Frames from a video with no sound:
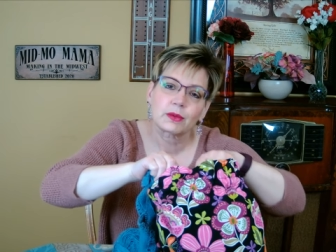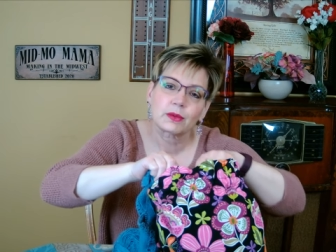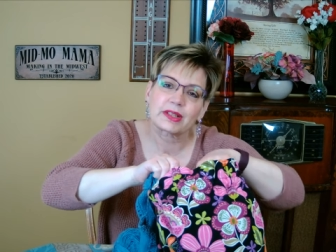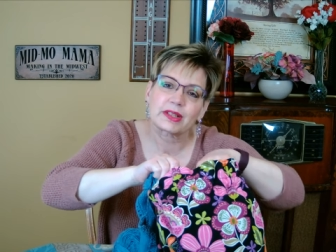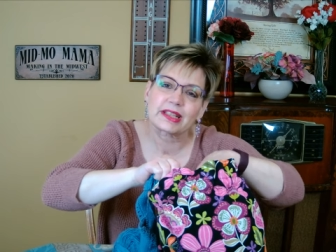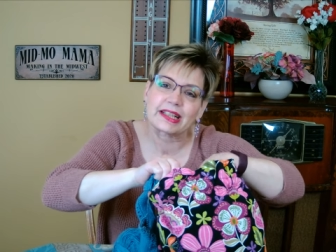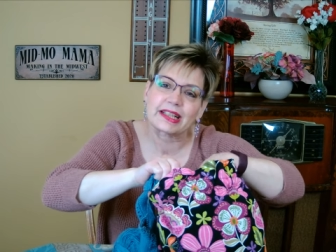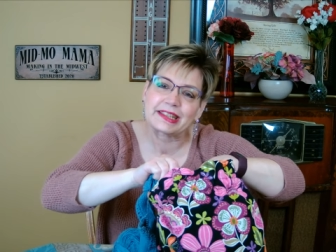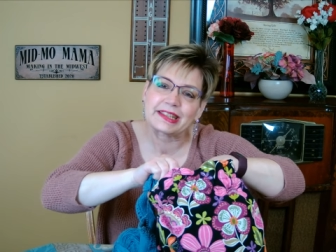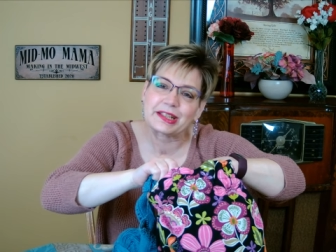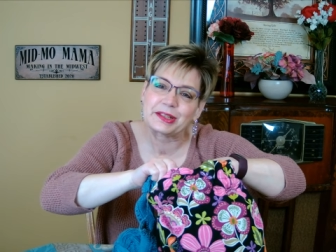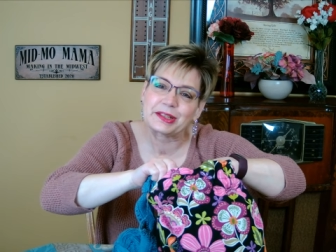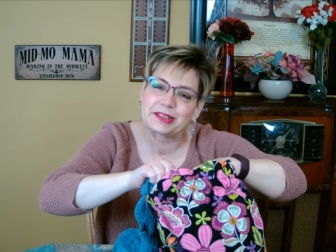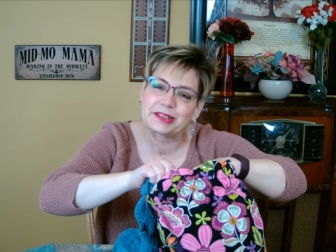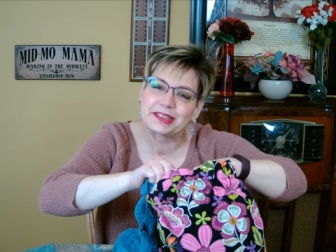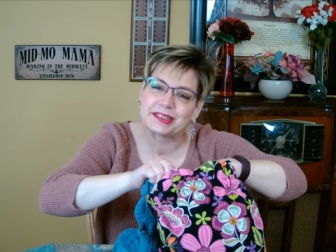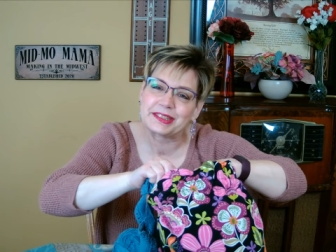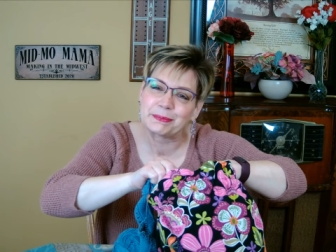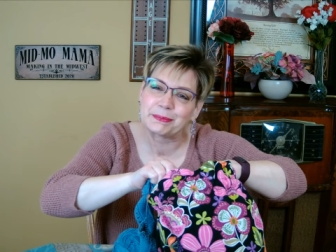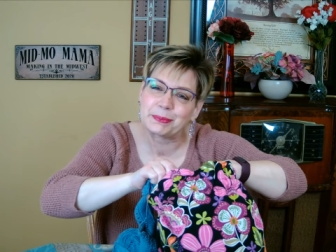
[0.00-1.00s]
when I go
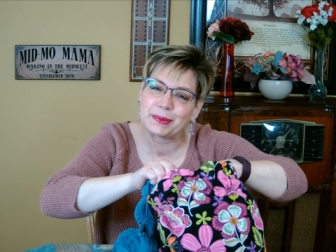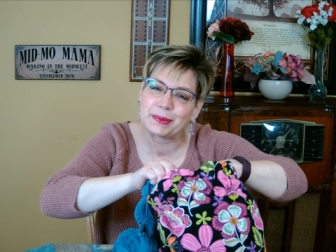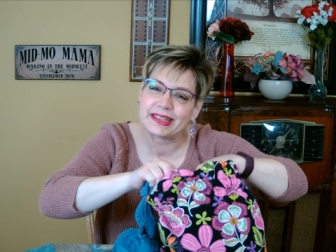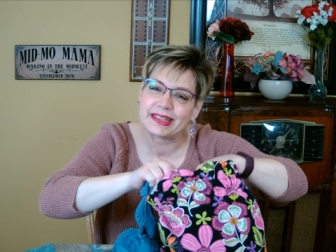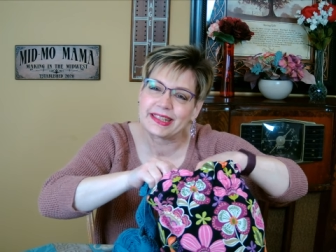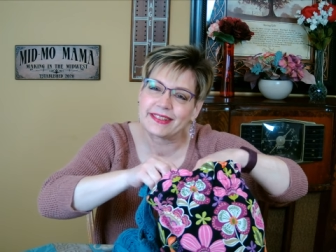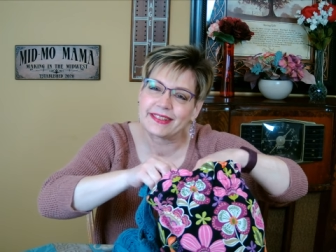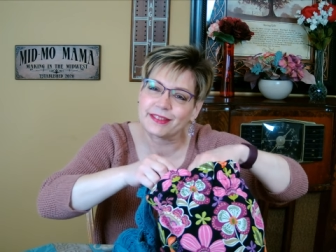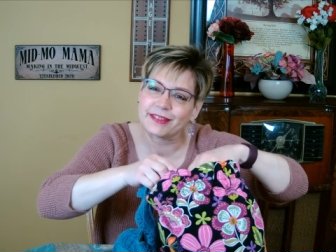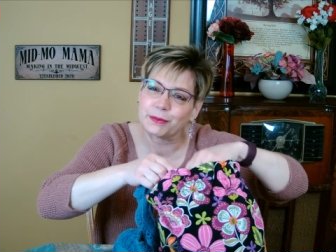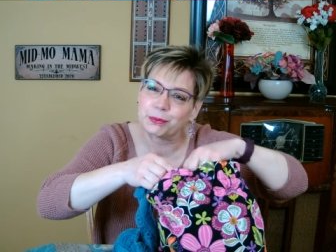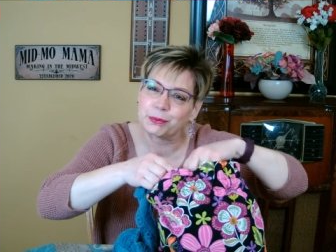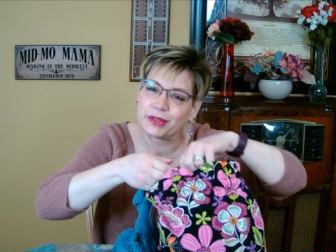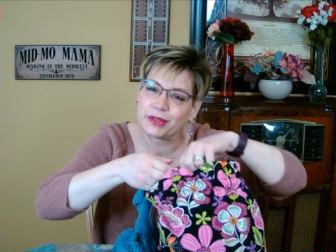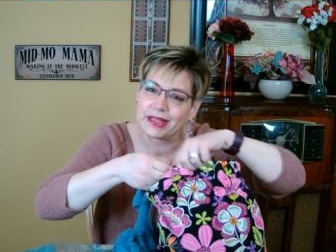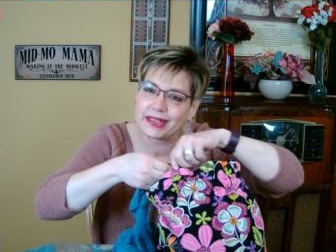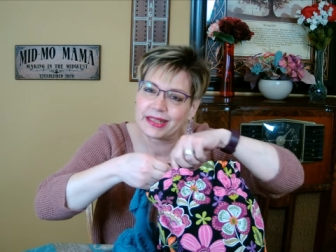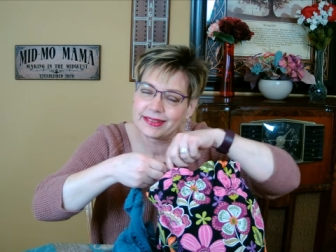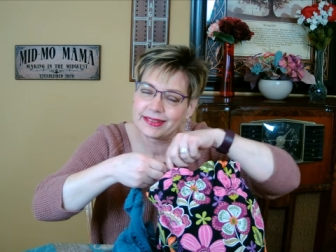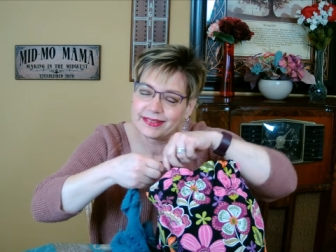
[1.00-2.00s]
to Panera
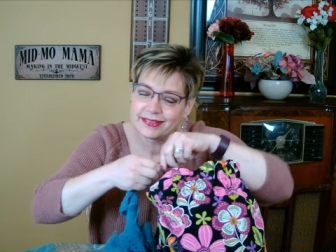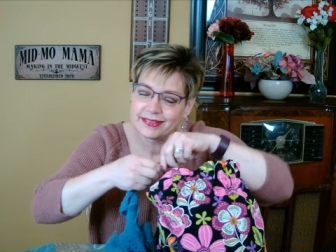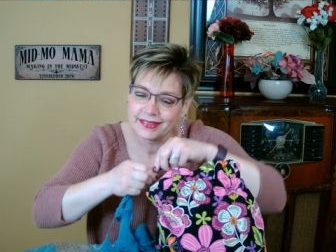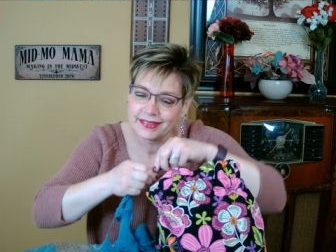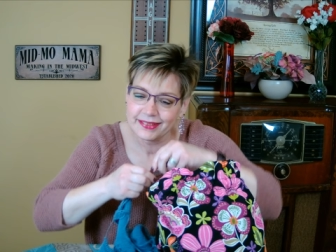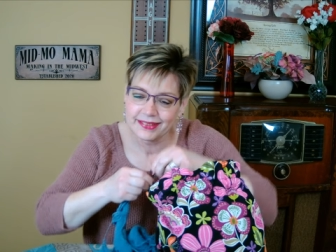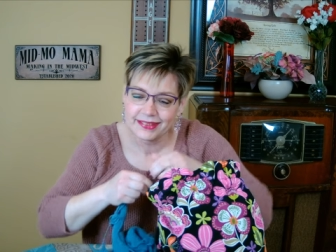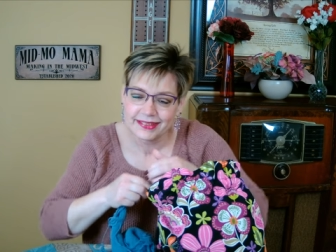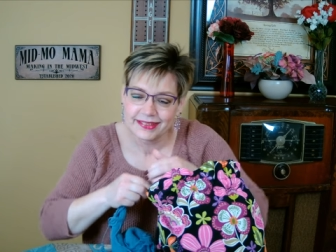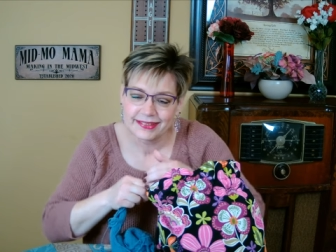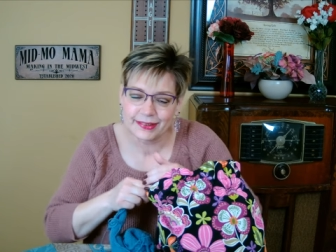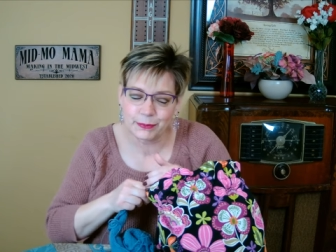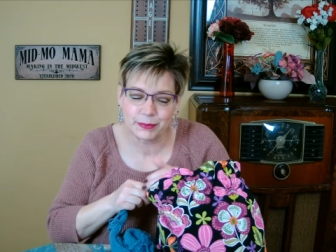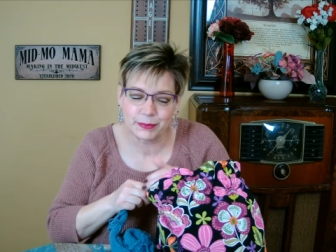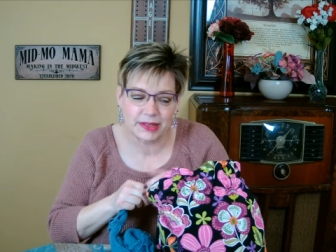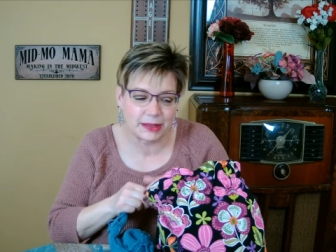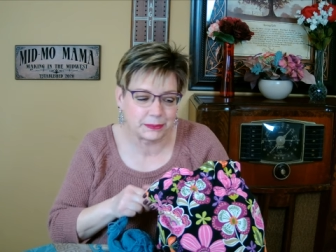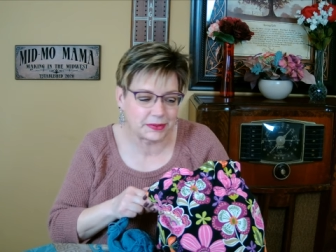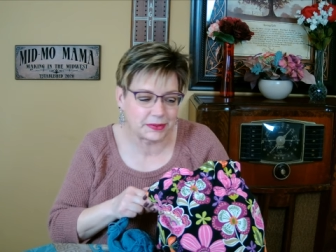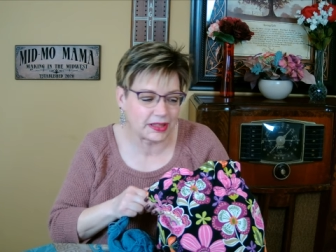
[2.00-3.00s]
Bread,
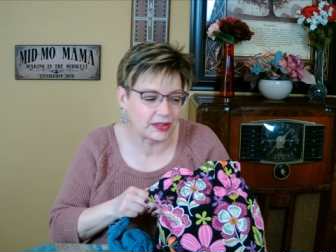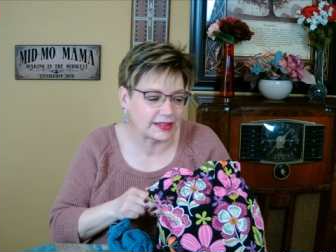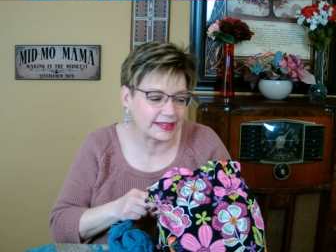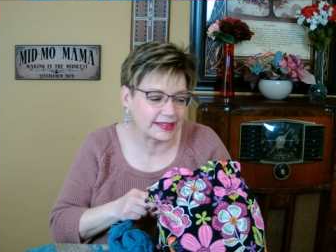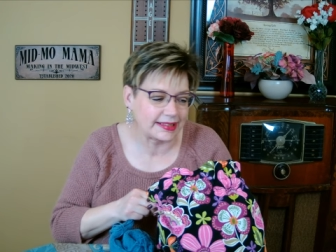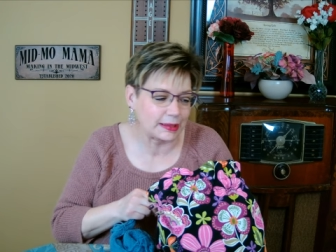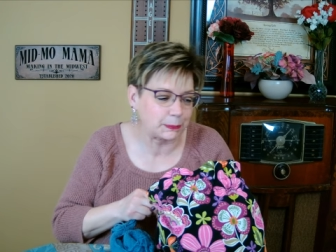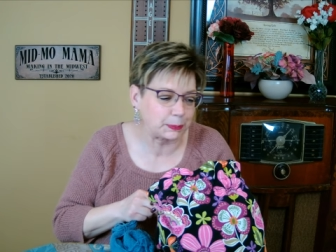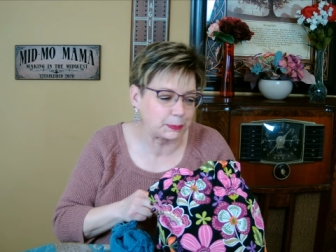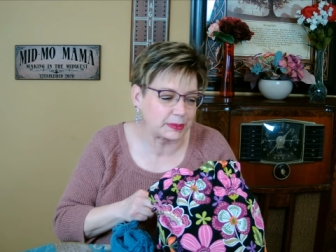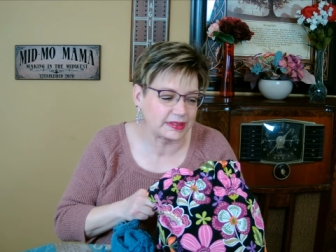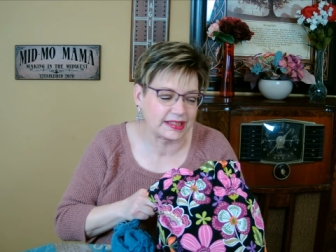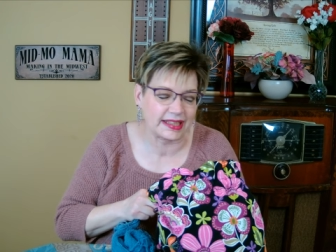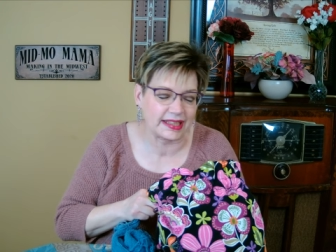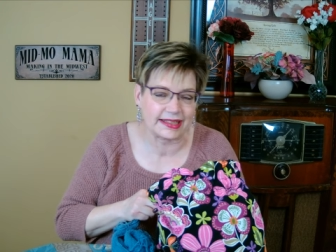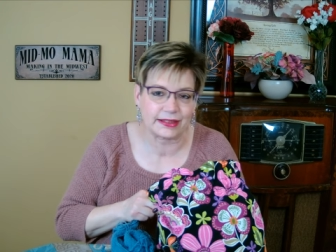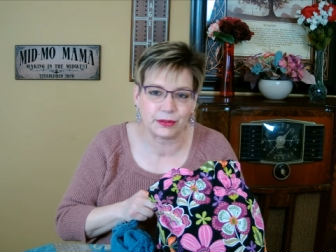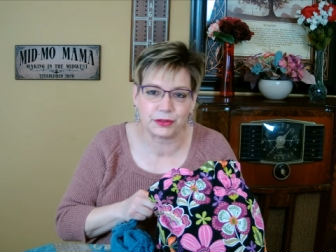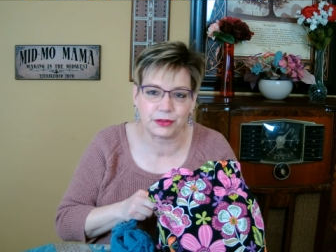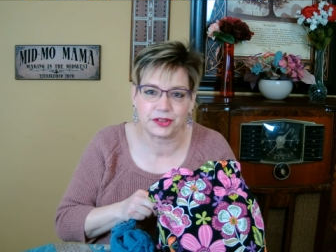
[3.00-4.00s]
sometimes I'll get
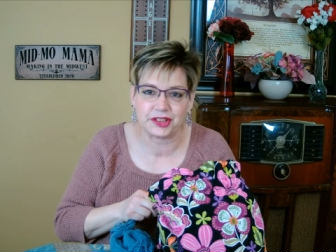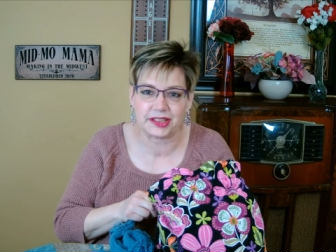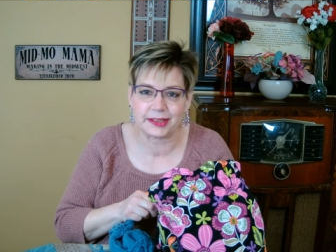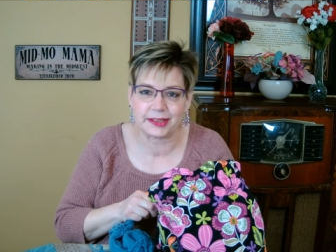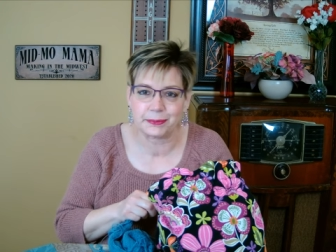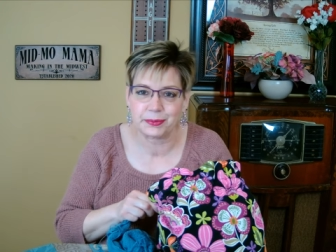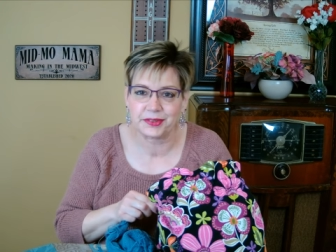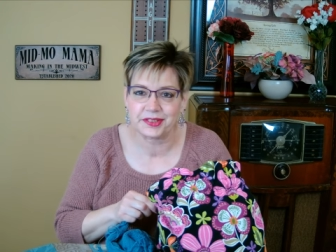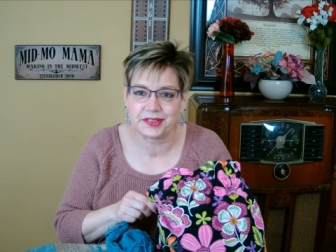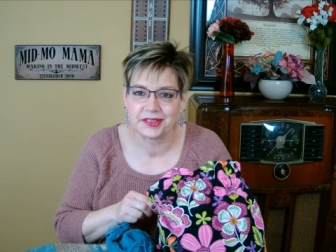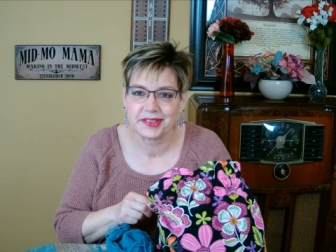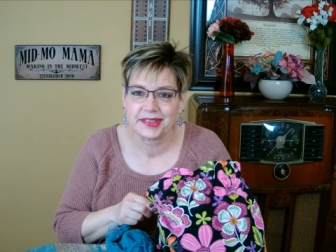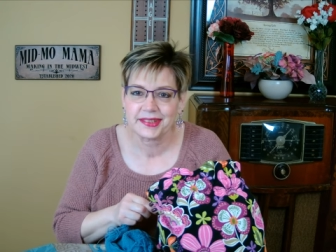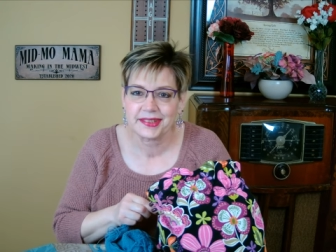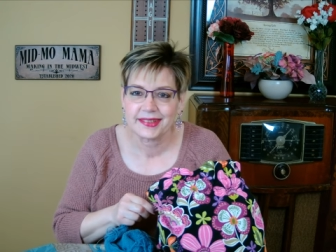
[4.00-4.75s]
potato chips